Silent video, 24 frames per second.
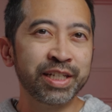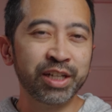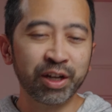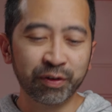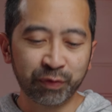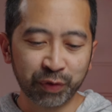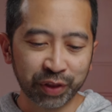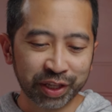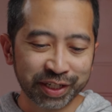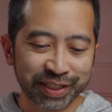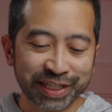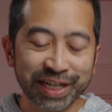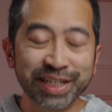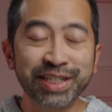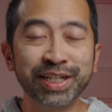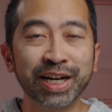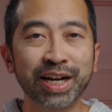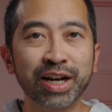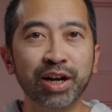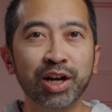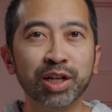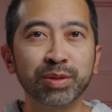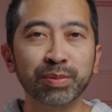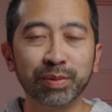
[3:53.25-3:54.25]
here for the
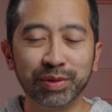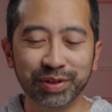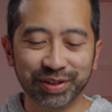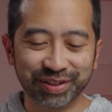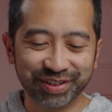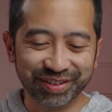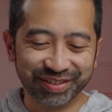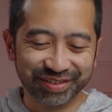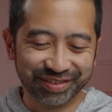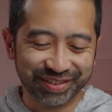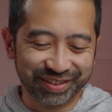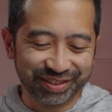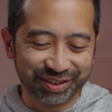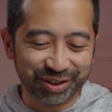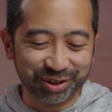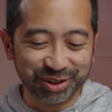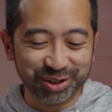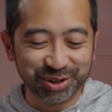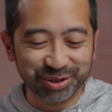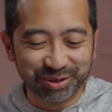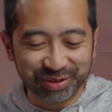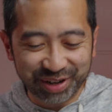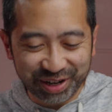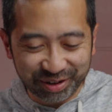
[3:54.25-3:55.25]
DJI Osmo. Turn
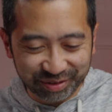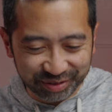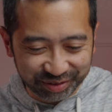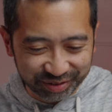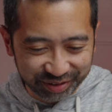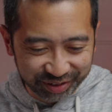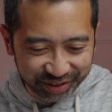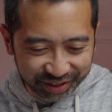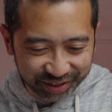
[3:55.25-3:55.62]
you around.